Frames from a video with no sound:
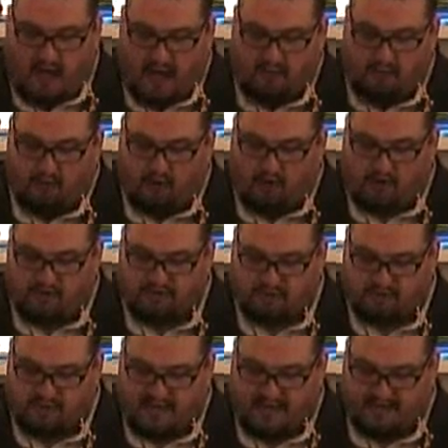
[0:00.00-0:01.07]
I will
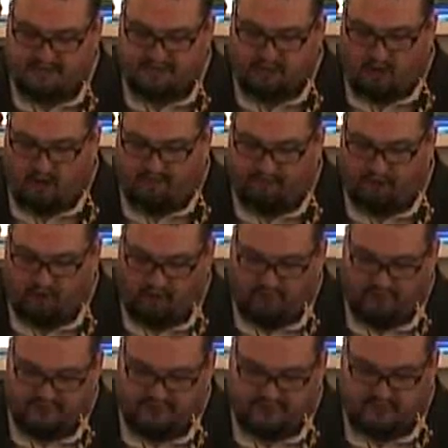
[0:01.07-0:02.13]
also cast off
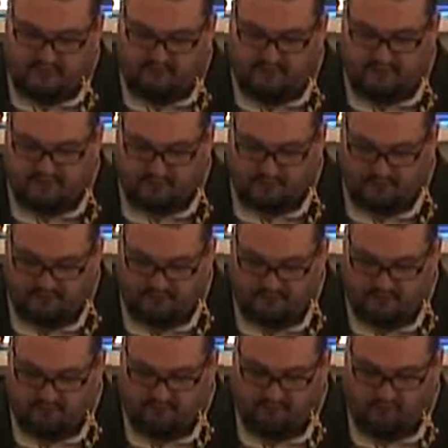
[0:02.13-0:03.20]
all the seed of Israel
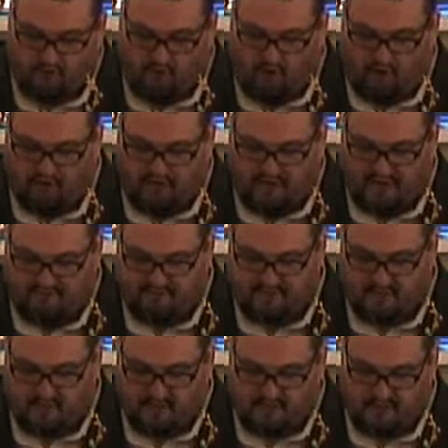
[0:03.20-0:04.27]
for all they
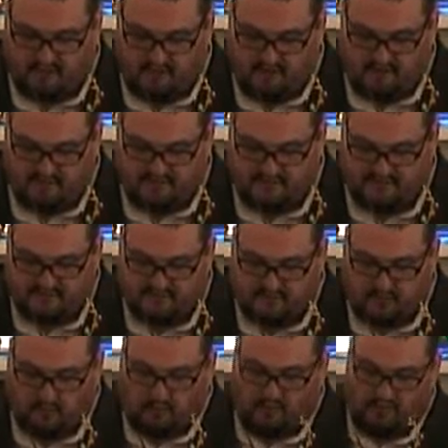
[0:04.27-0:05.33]
have done,
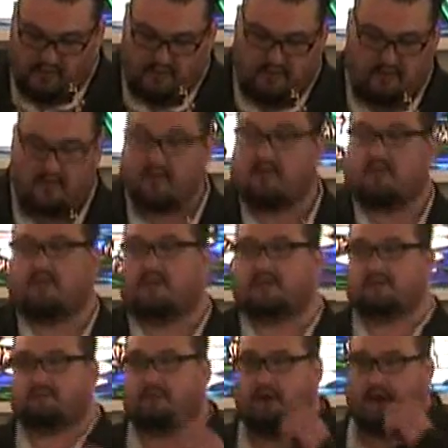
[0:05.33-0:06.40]
says the Lord.
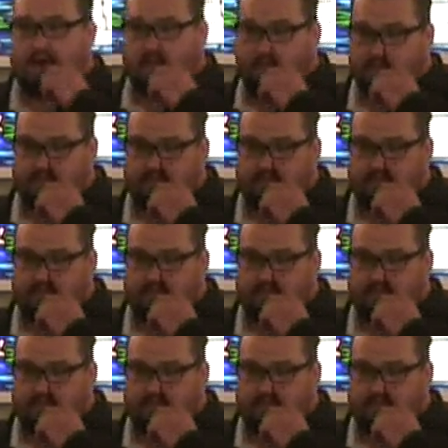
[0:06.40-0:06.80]
Let's pray.